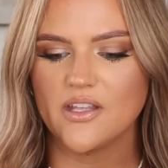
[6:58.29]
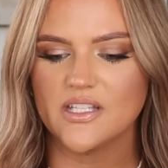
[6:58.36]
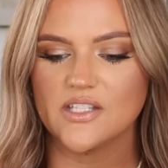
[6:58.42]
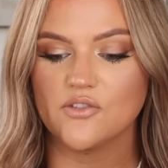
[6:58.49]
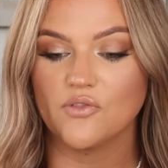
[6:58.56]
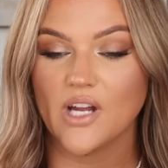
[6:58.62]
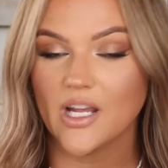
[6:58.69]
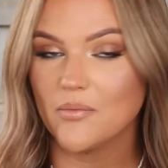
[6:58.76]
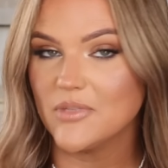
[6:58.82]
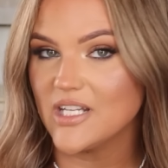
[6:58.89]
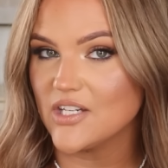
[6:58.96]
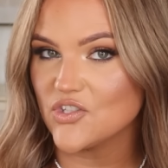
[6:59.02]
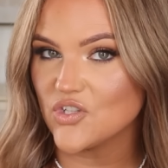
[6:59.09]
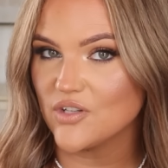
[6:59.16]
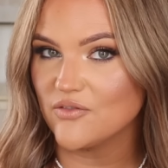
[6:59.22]
It's a
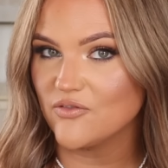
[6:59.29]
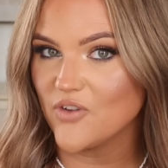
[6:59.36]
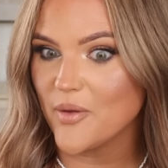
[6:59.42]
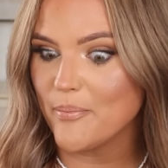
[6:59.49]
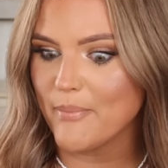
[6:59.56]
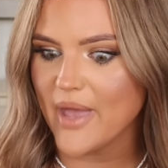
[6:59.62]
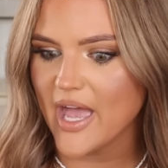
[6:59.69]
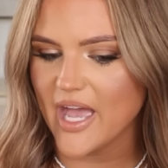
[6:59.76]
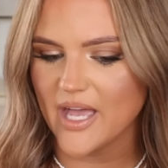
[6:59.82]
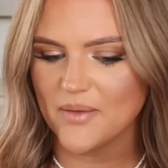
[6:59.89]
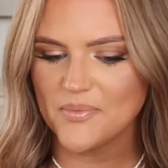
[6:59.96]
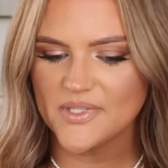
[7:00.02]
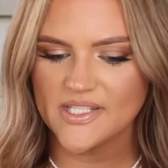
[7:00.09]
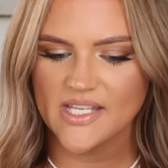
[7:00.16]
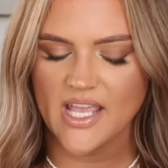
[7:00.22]
recommendation from
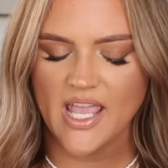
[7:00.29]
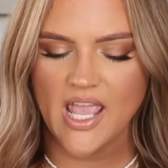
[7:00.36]
Babs.